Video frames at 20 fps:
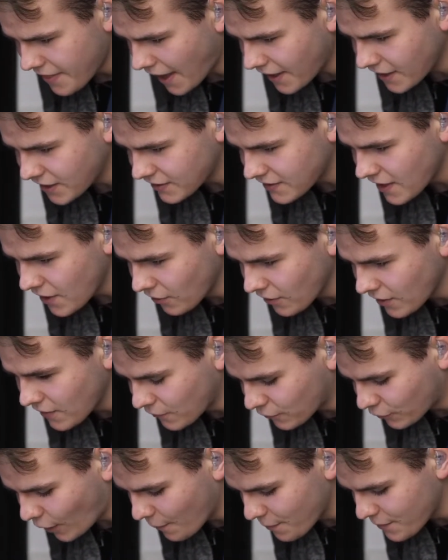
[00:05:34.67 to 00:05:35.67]
That is literally
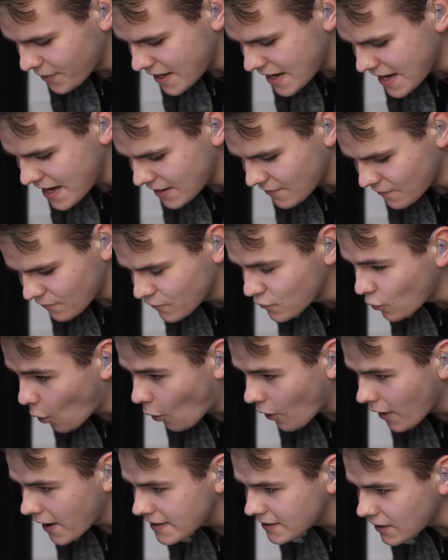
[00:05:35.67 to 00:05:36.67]
from the
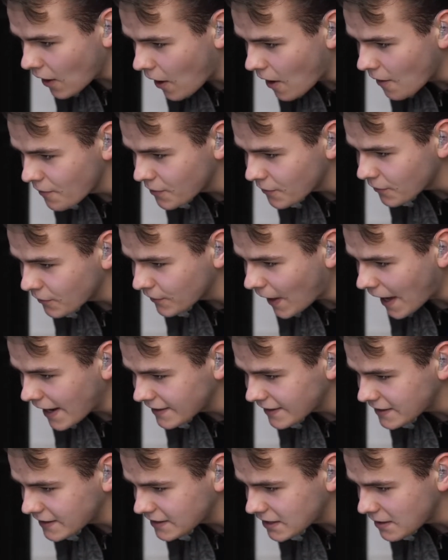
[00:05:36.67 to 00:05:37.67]
noise of the
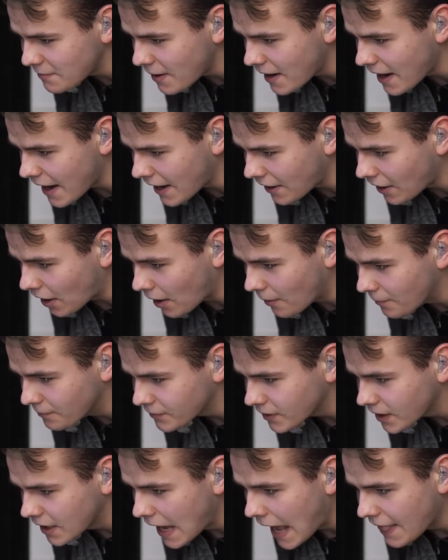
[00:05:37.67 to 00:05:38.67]
flight simulator.
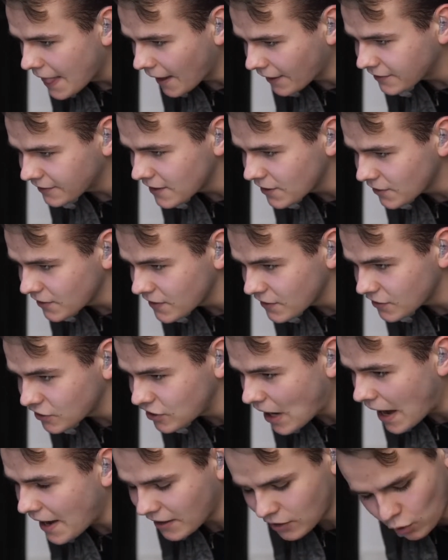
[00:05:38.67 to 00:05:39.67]
That's literally the
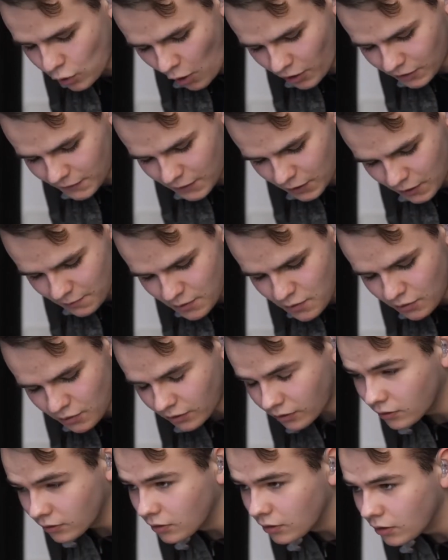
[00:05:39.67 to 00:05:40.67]
static noise of the
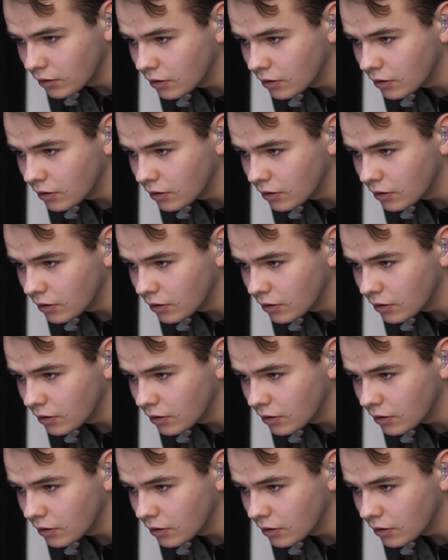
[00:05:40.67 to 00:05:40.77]
computer.